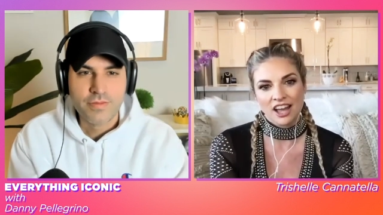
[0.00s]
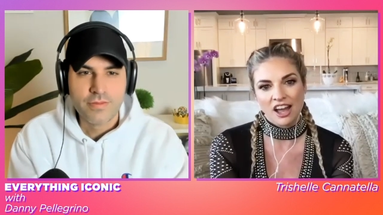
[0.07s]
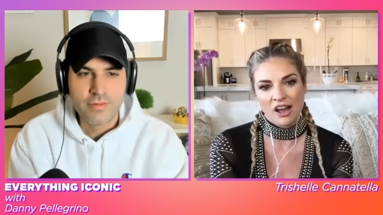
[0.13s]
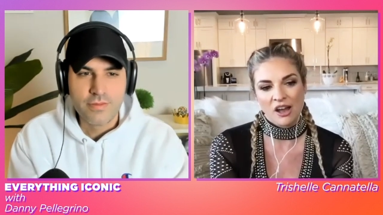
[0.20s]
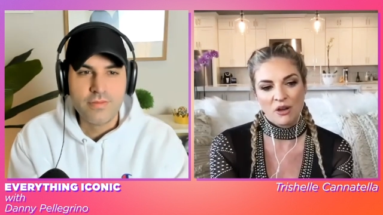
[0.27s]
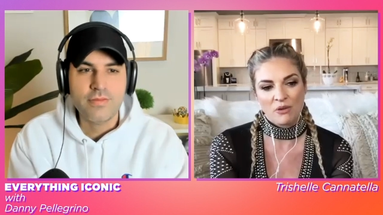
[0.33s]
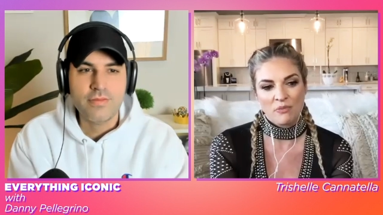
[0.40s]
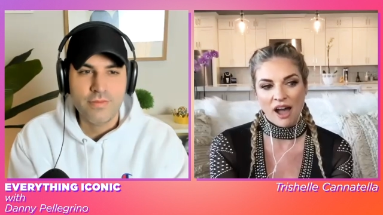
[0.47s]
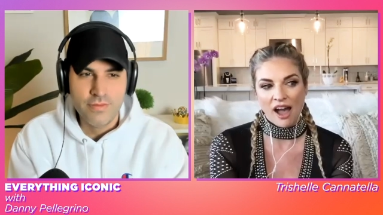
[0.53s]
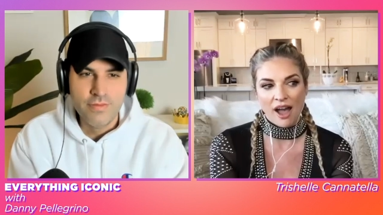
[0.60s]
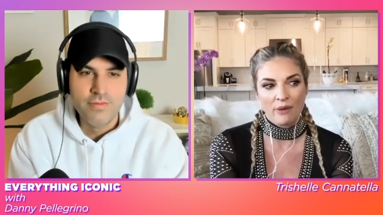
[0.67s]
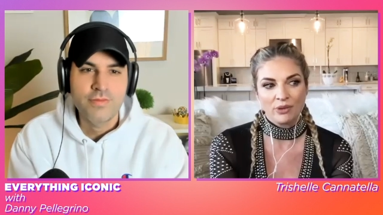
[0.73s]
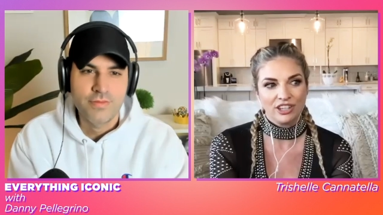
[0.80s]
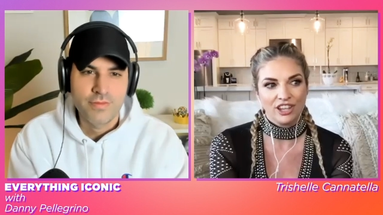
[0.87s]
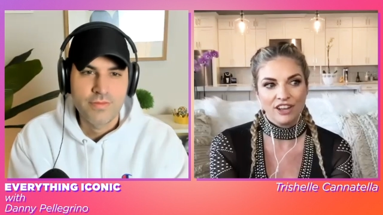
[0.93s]
Speaker 1: Um, I
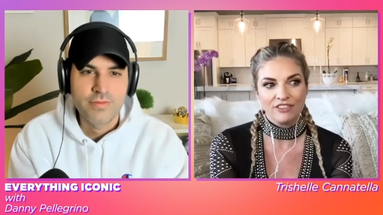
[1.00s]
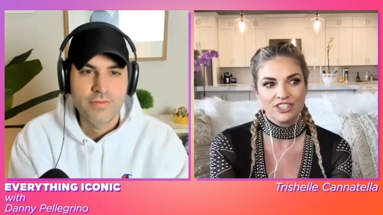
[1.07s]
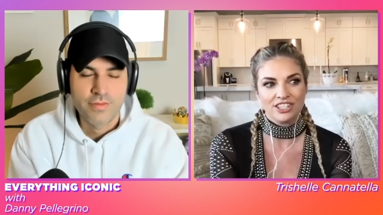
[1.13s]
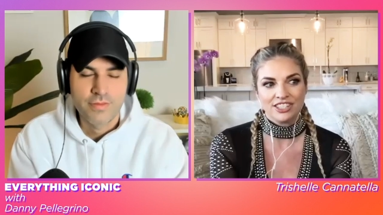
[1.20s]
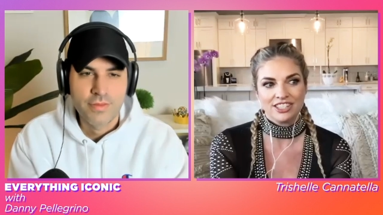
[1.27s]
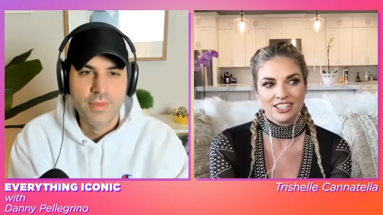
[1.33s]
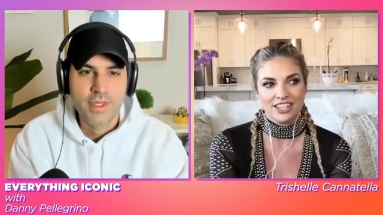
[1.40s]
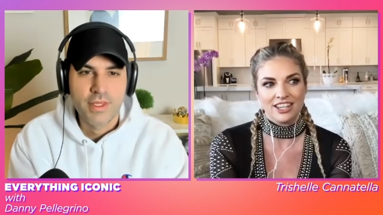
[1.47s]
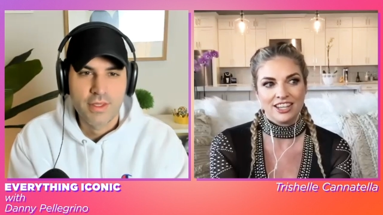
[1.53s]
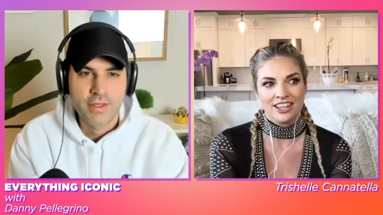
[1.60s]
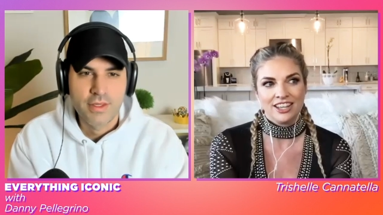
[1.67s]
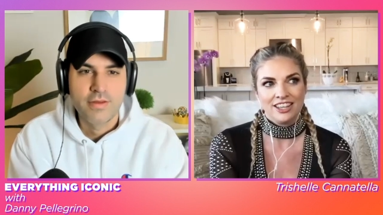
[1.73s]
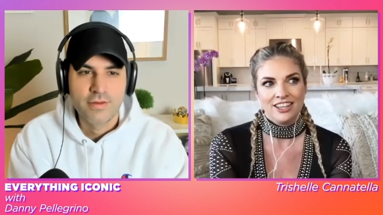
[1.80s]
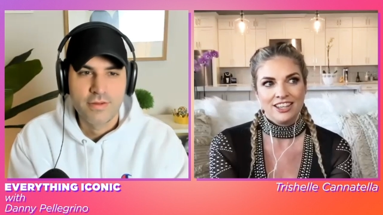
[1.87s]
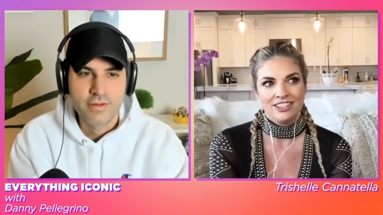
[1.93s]
would love to see
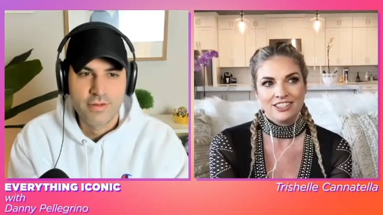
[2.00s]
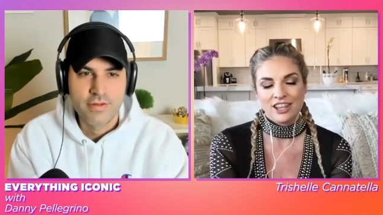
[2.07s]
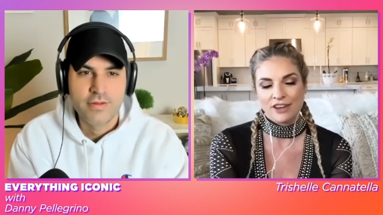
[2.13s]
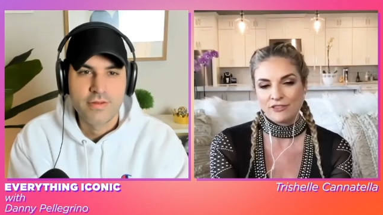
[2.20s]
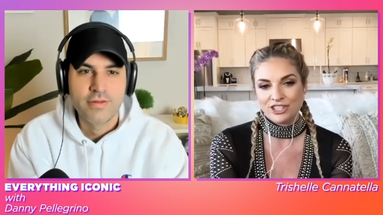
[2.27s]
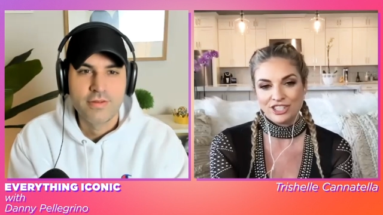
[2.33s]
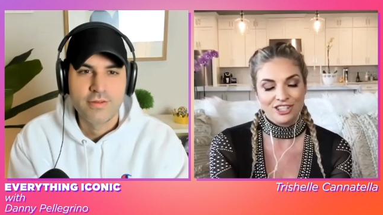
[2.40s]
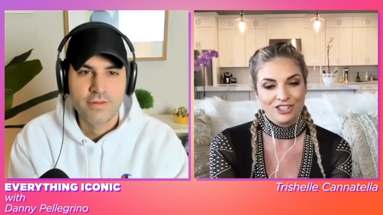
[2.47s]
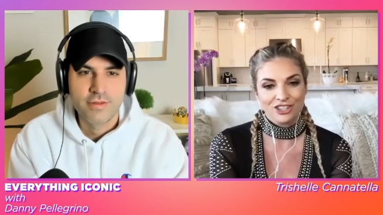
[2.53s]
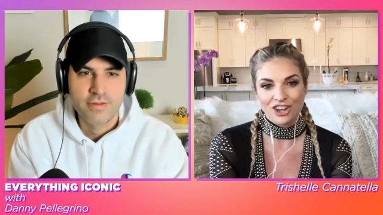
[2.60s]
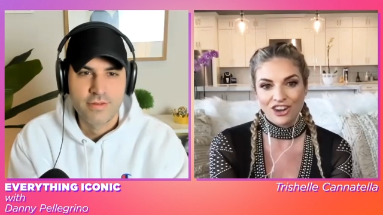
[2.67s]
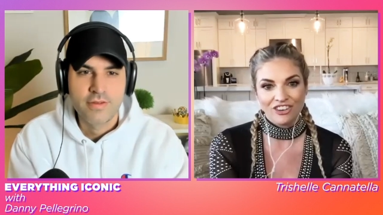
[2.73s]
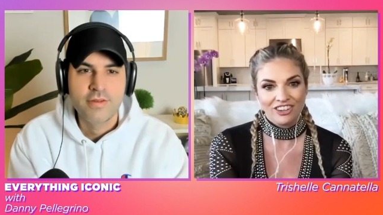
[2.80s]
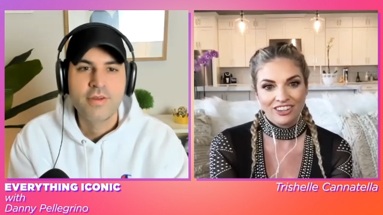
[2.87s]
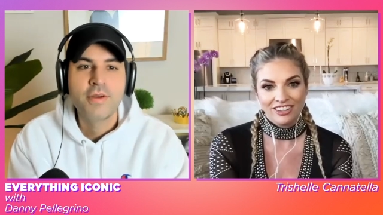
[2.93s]
San
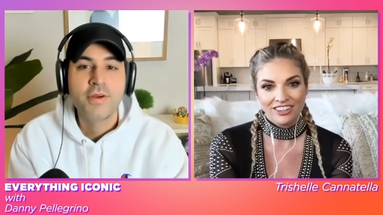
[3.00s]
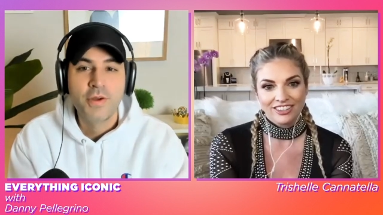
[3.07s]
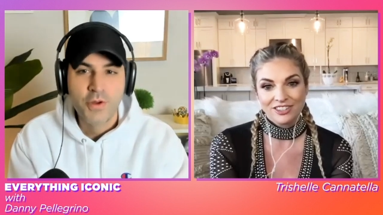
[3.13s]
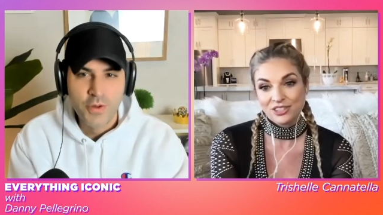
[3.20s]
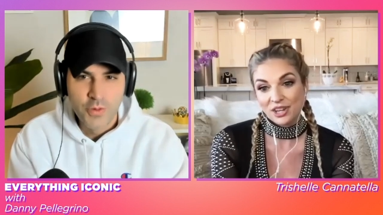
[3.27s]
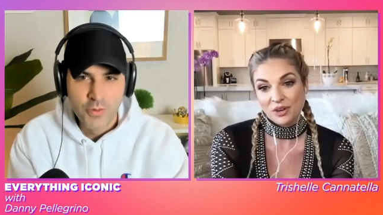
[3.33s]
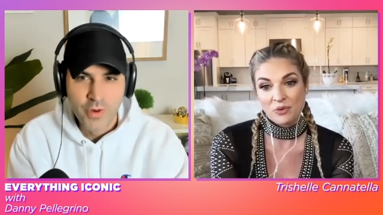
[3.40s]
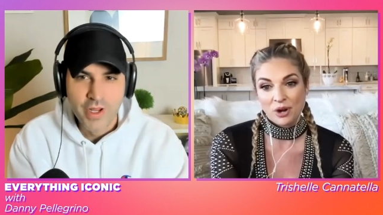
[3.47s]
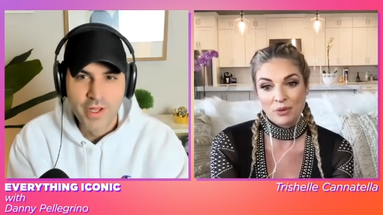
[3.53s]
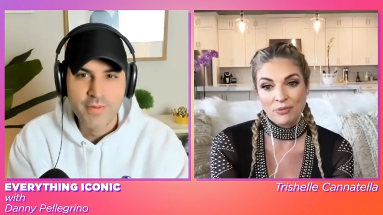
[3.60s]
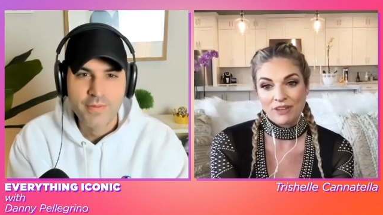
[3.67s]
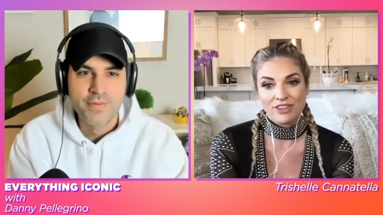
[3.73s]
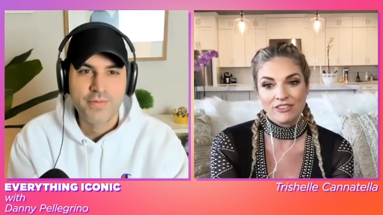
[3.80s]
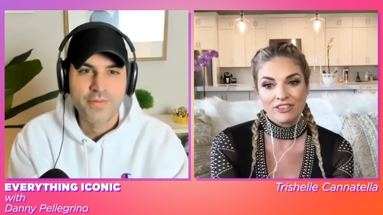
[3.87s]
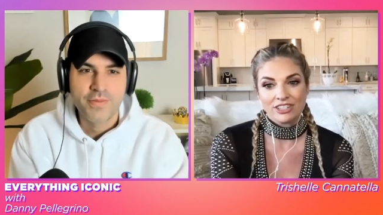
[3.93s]
Francisco. It's like one of my
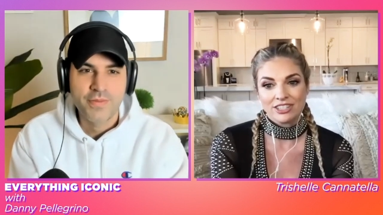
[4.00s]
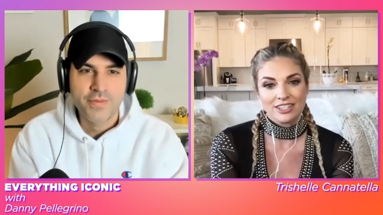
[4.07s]
favorite